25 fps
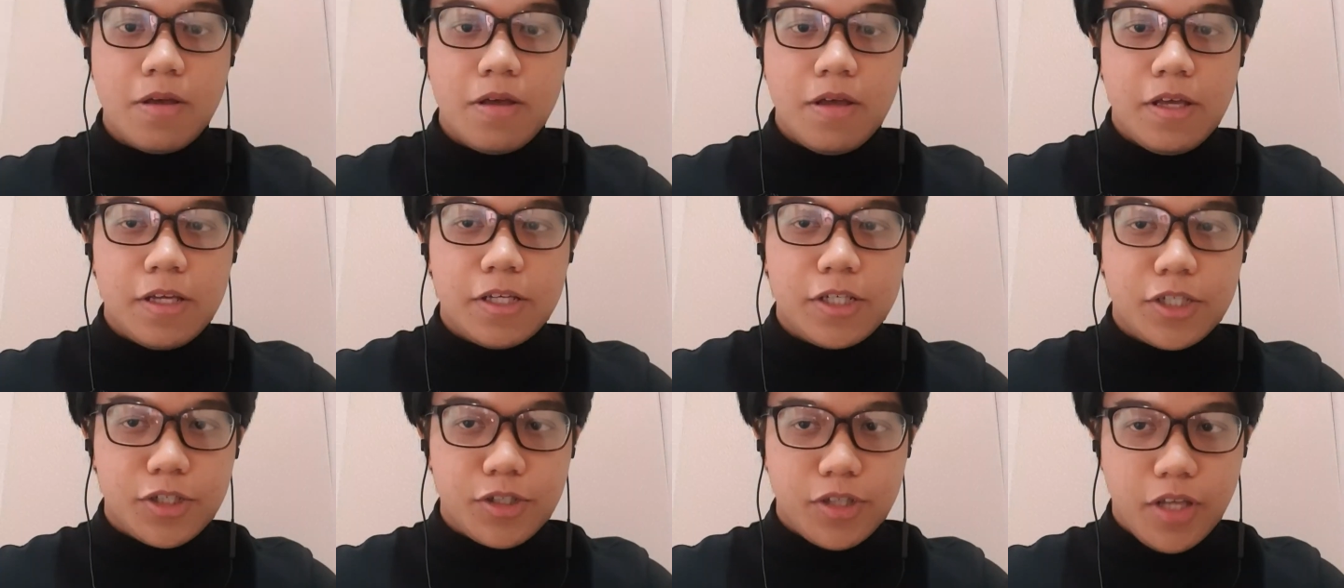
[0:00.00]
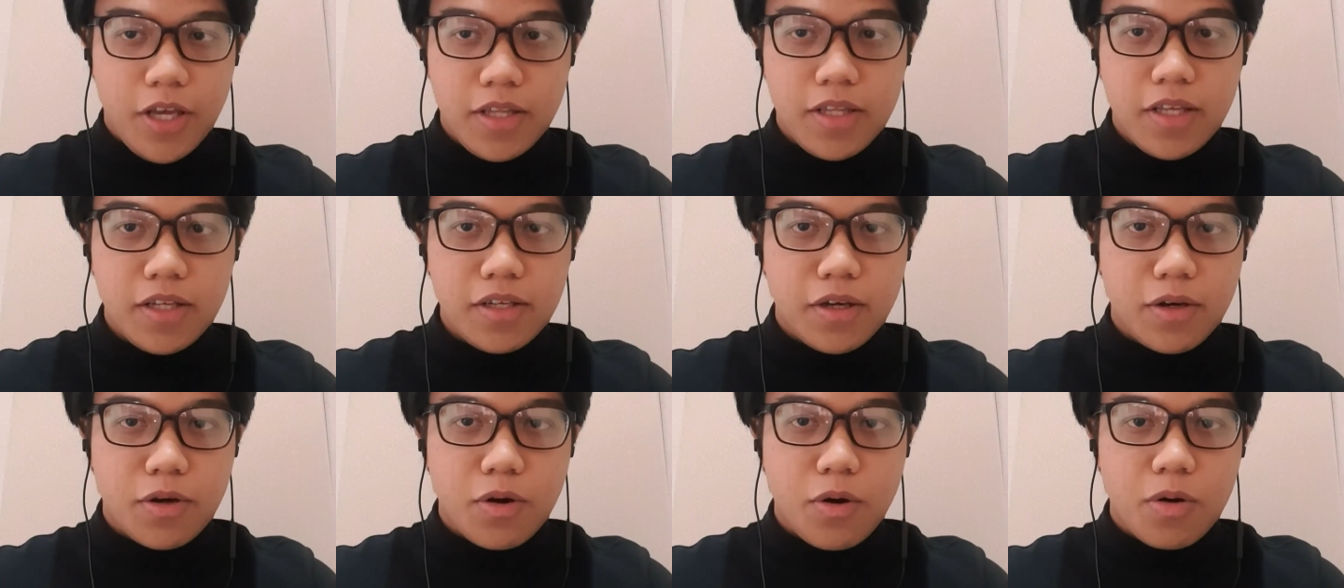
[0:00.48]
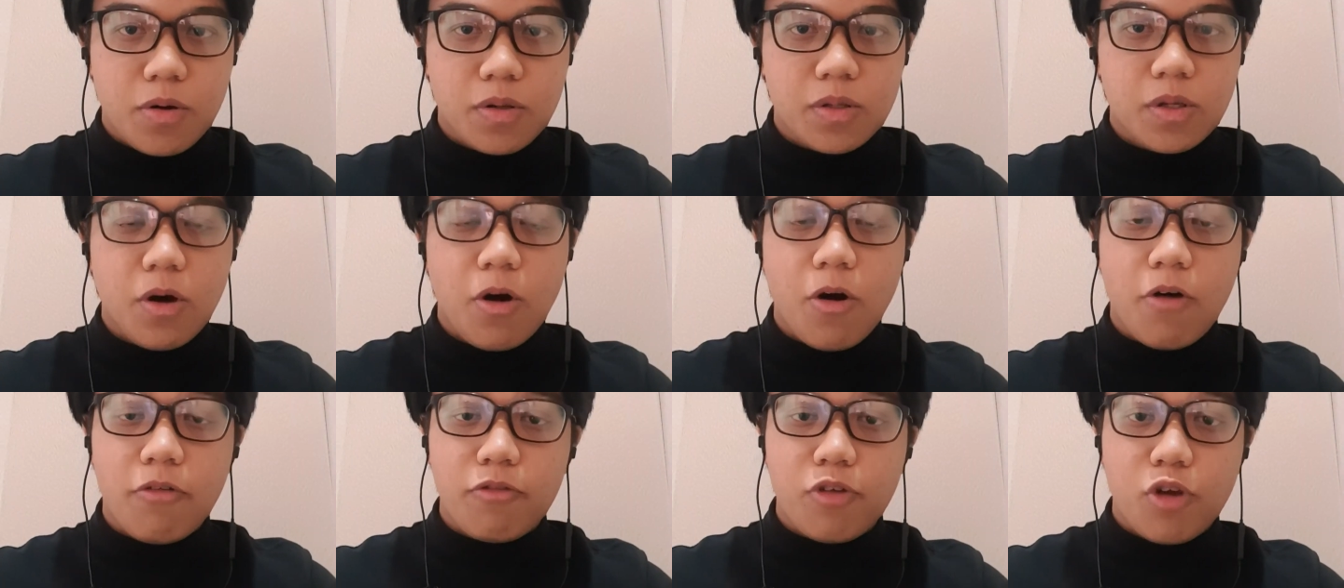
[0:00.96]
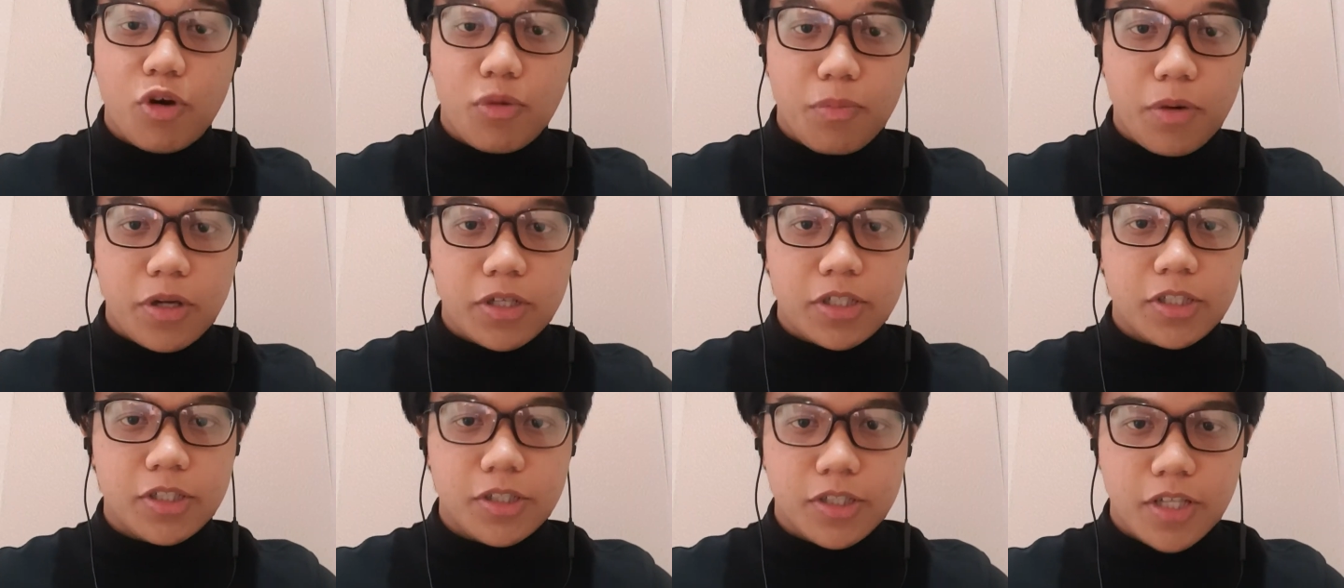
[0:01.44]
Stating the goal of your
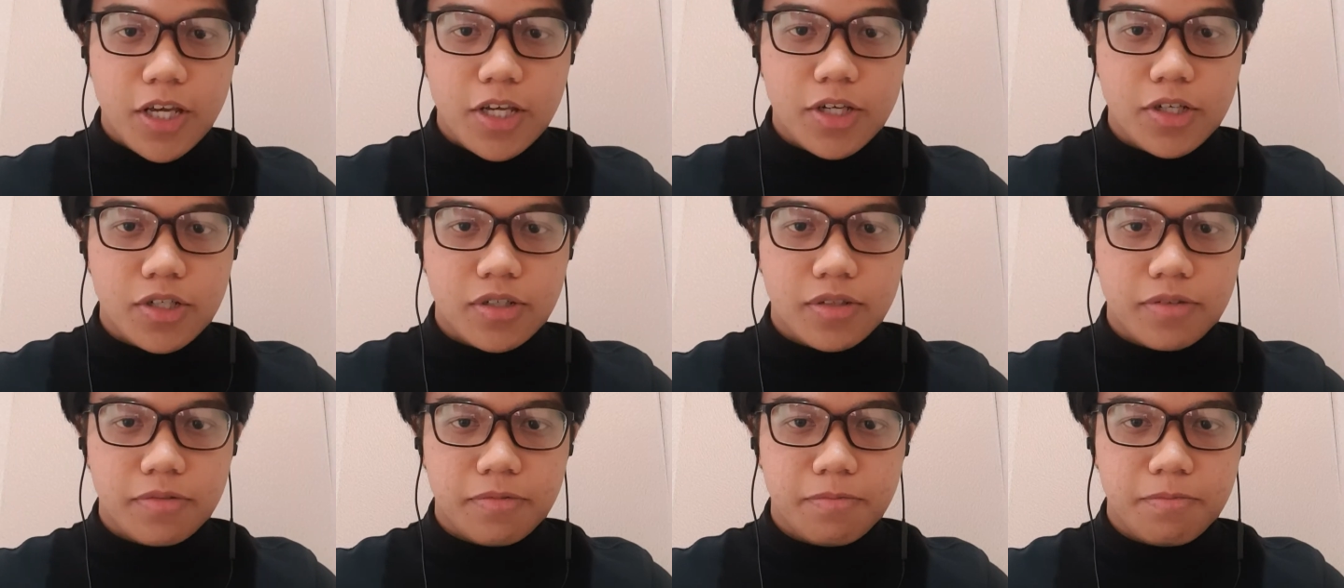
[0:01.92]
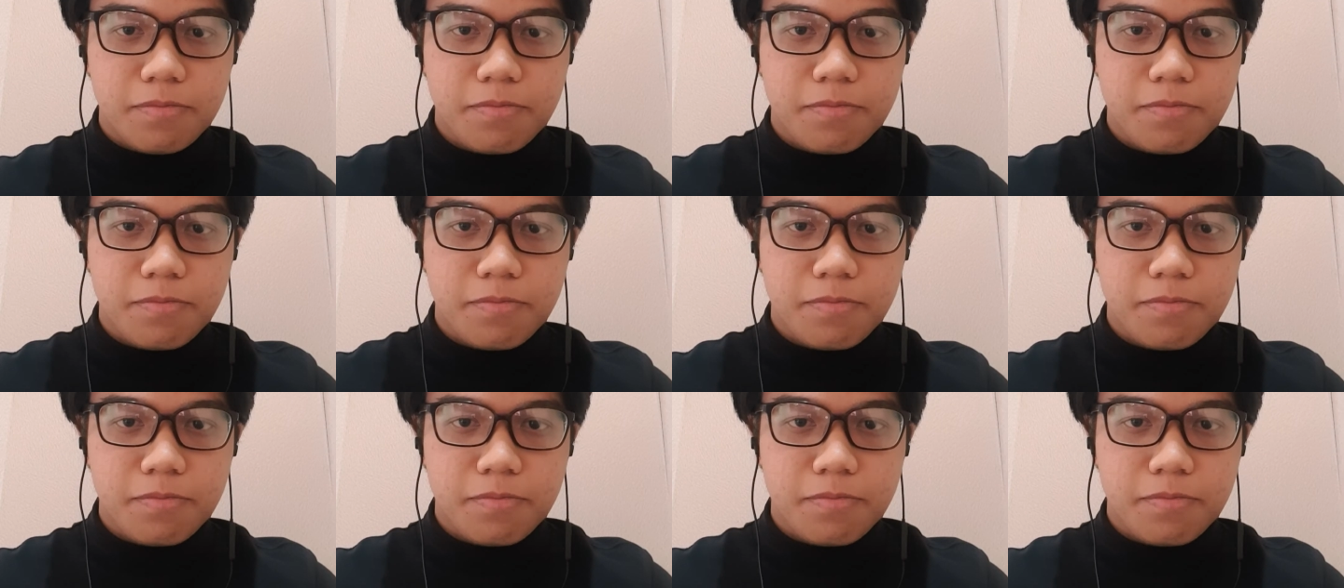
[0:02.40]
presentation.